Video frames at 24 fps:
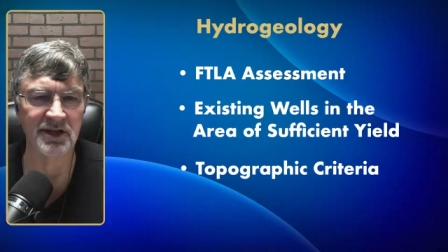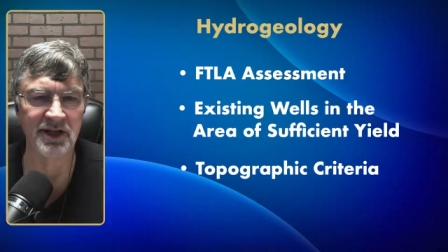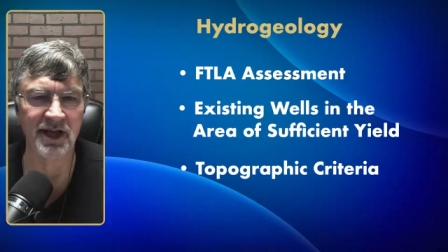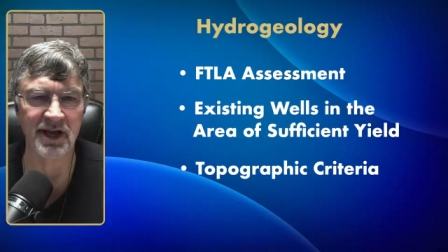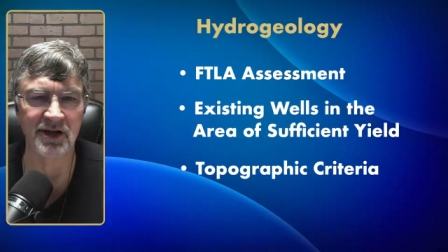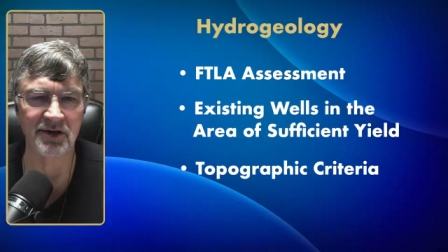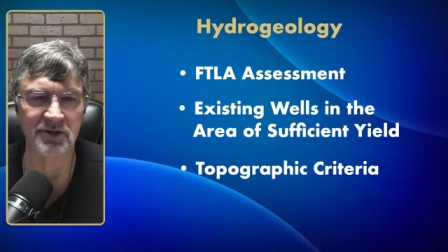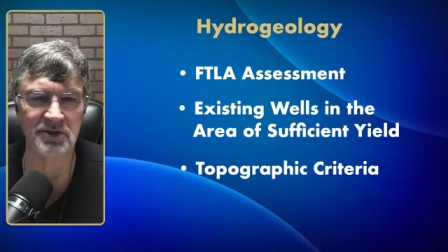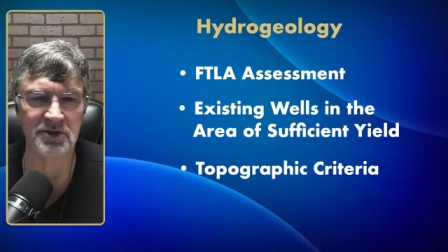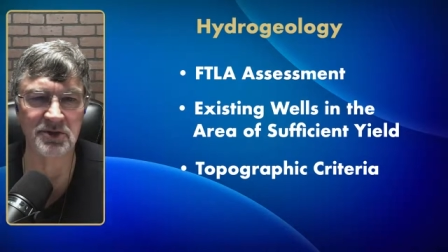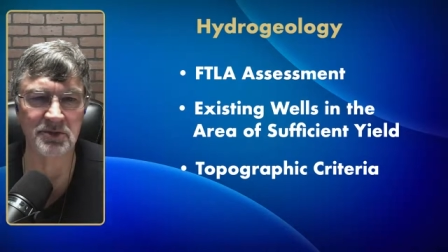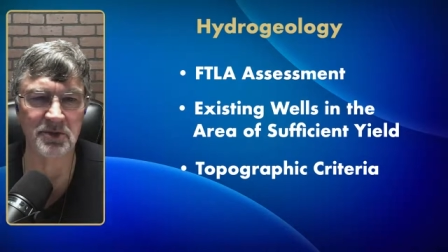
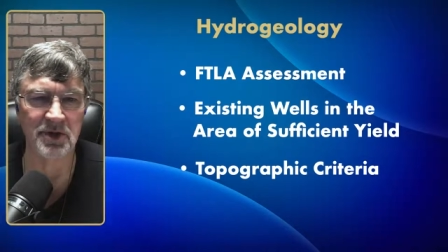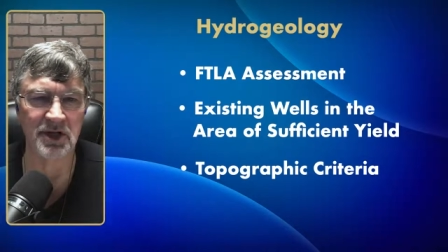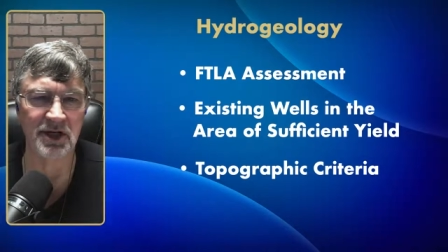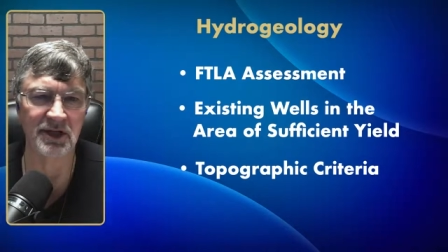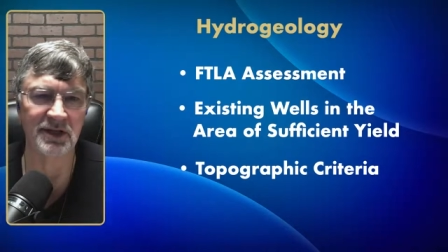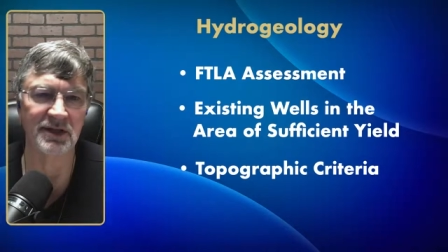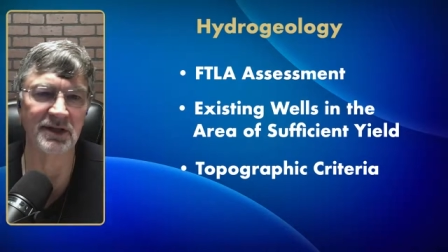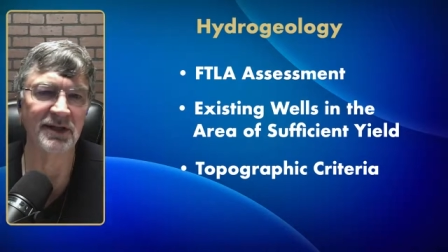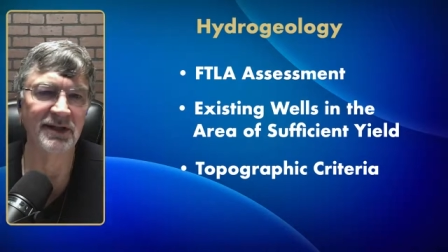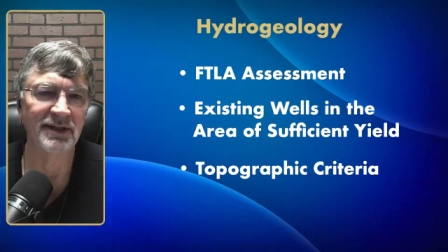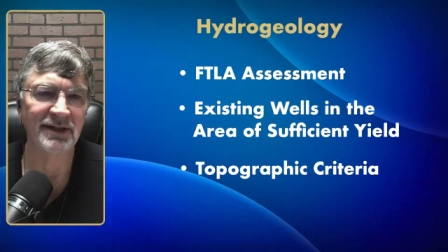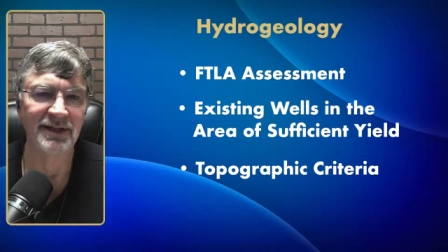10
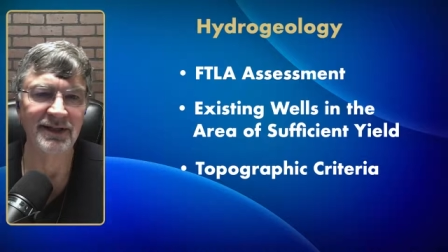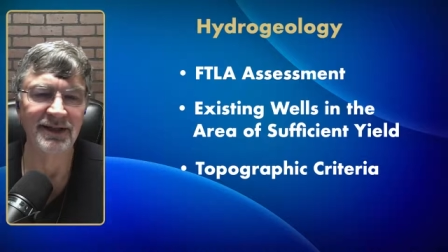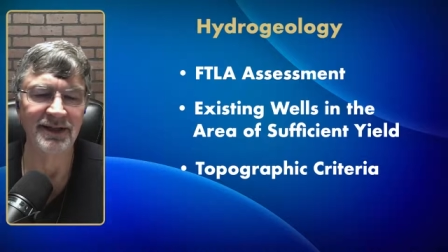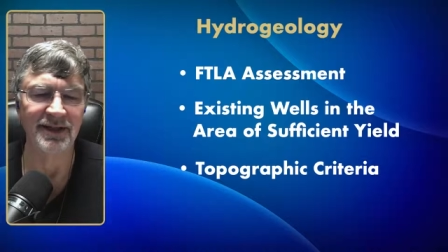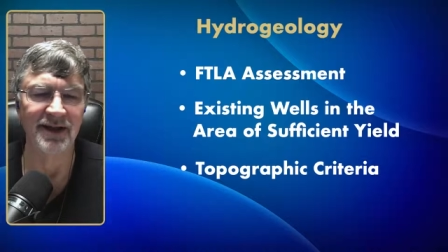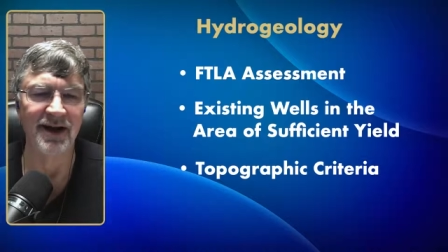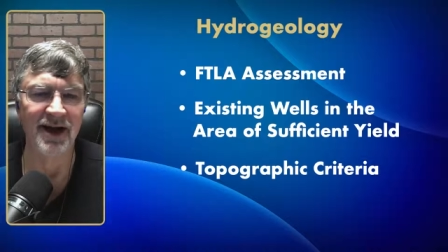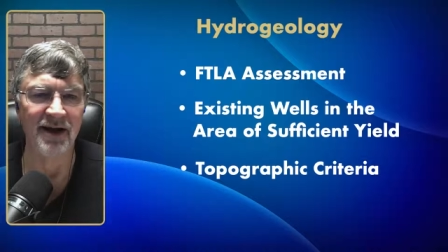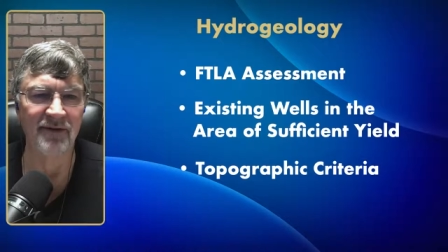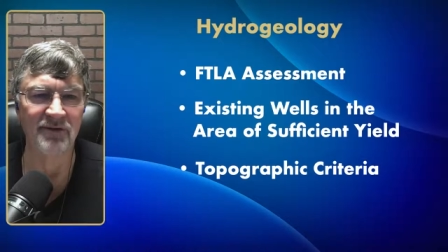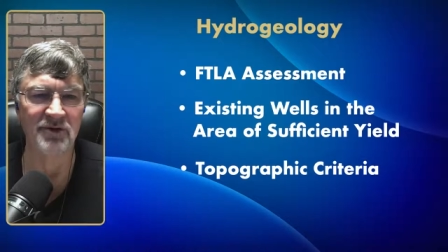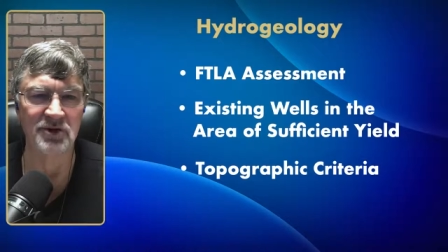gallons a minute,
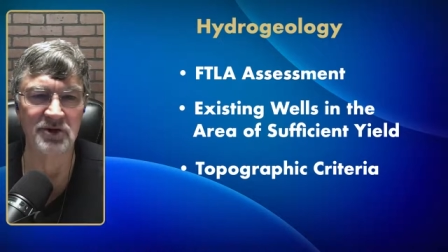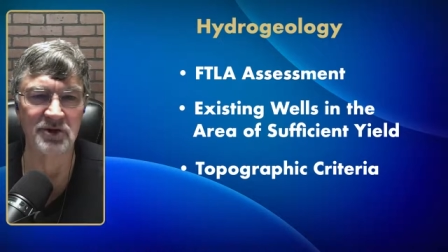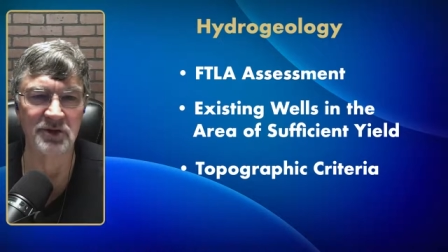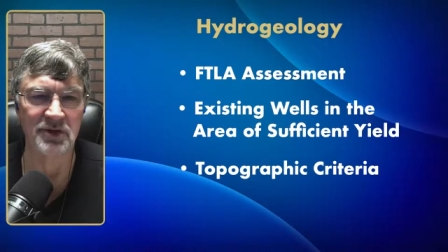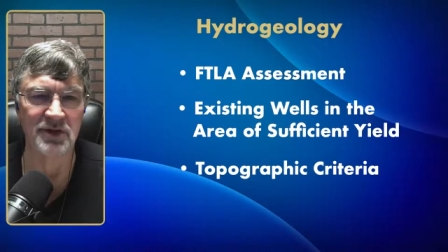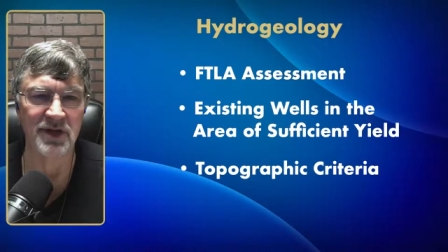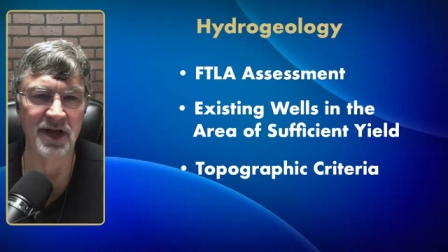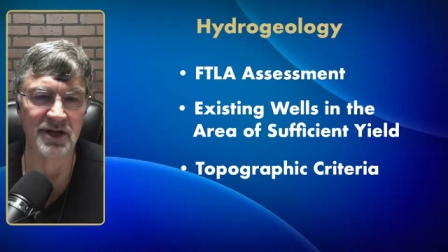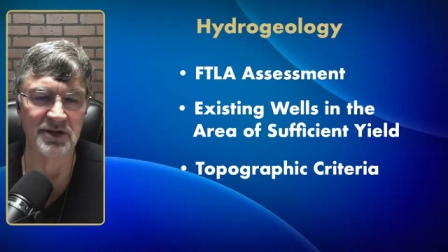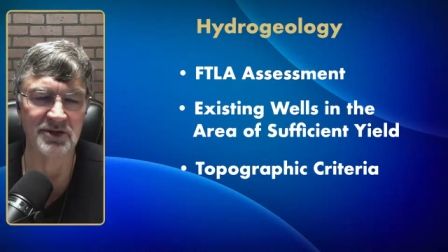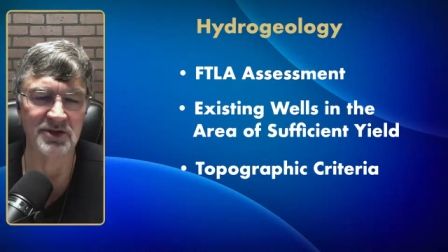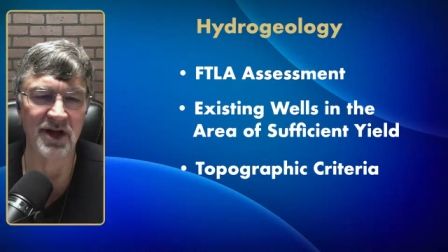
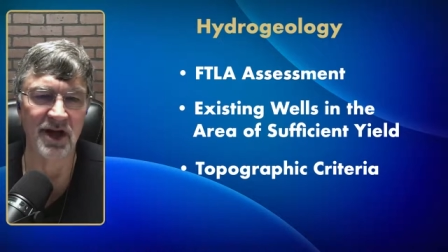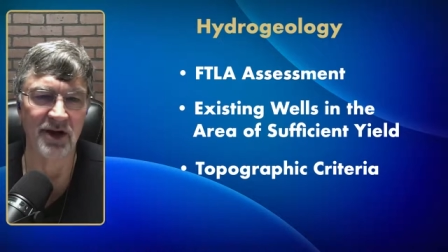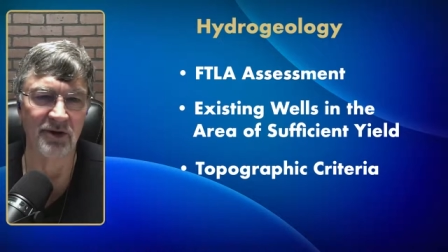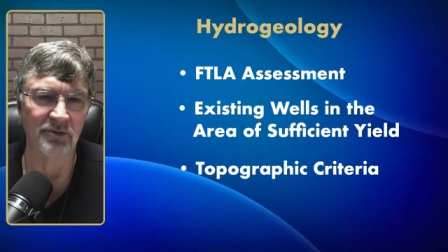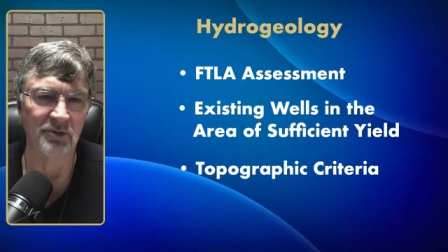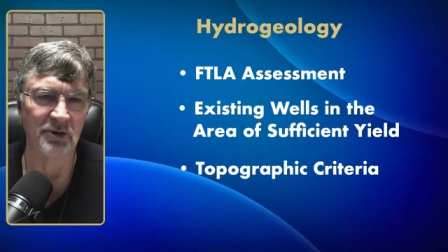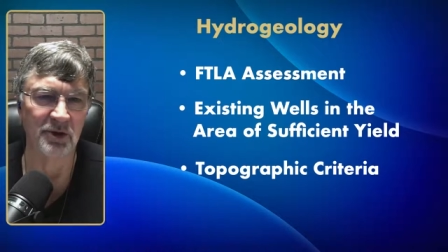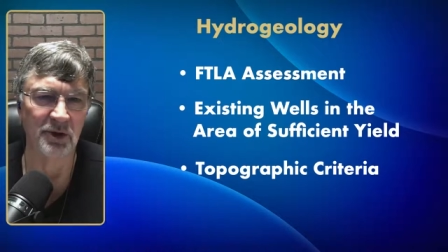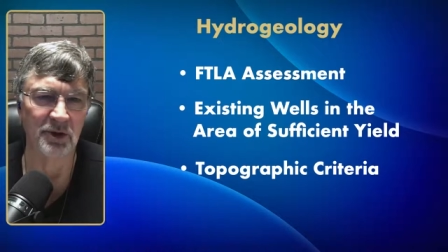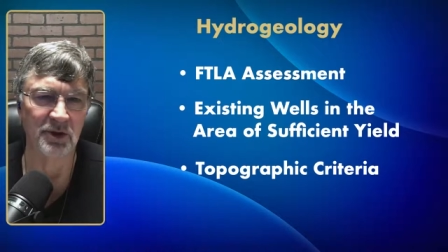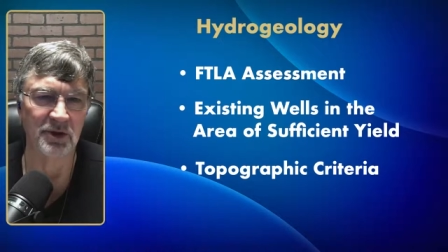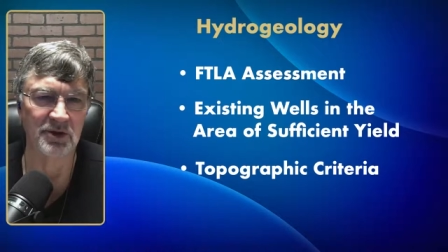obviously
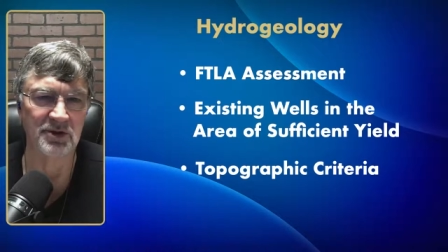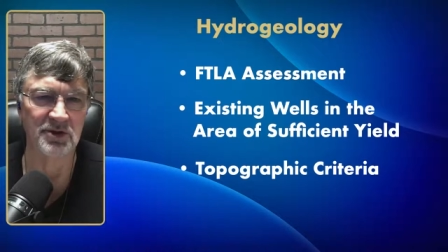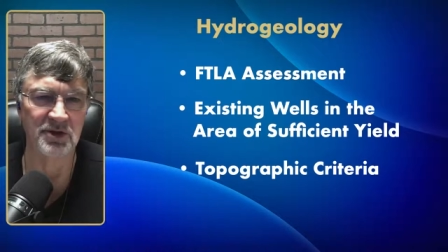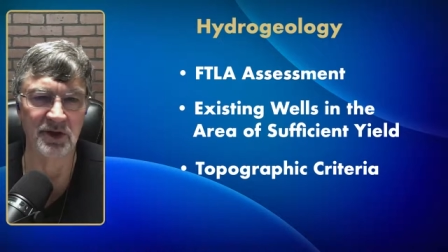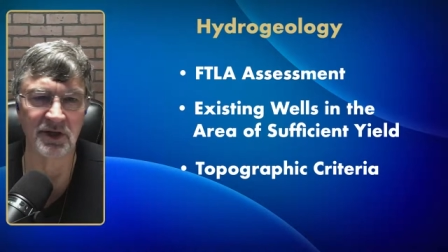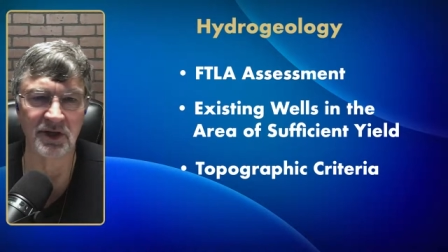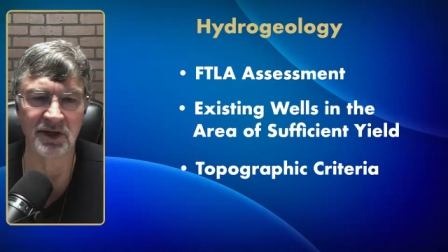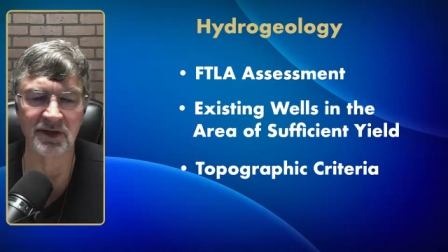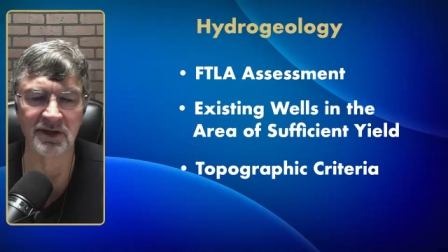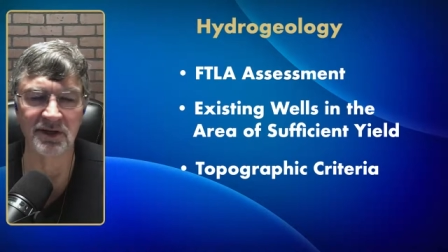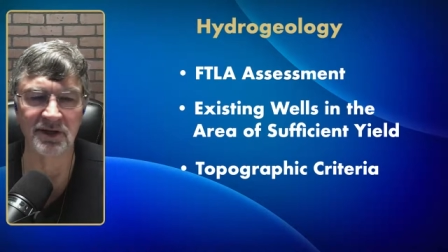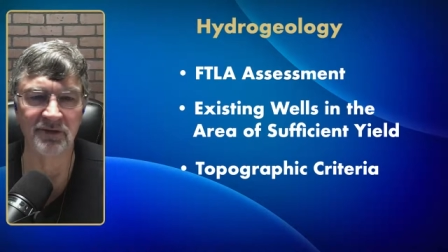that's not
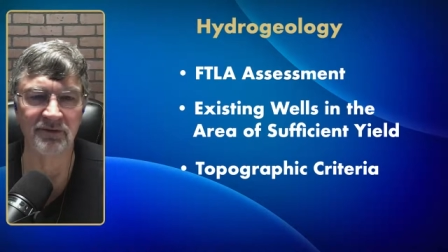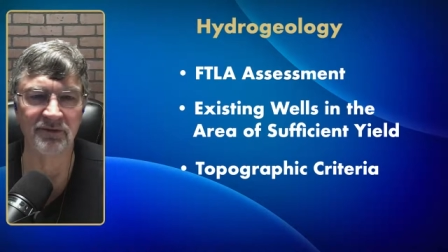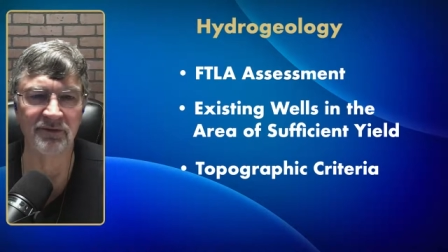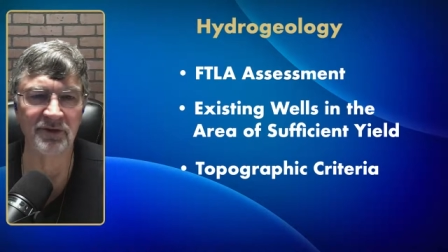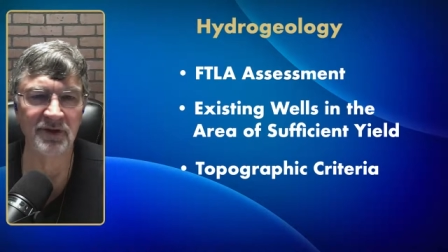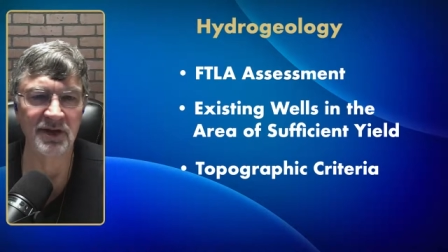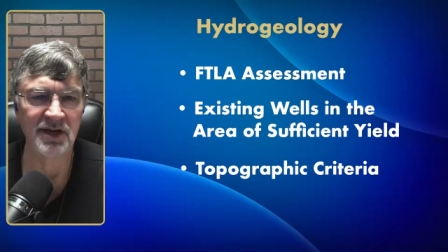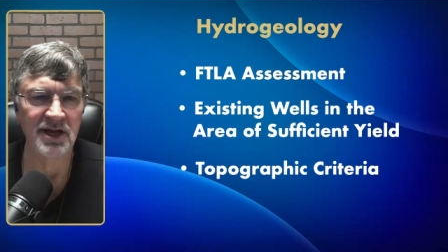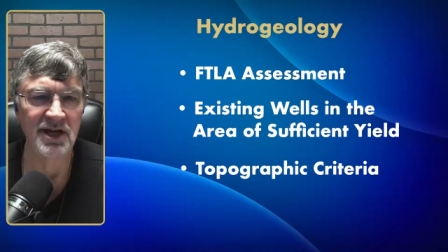realistic.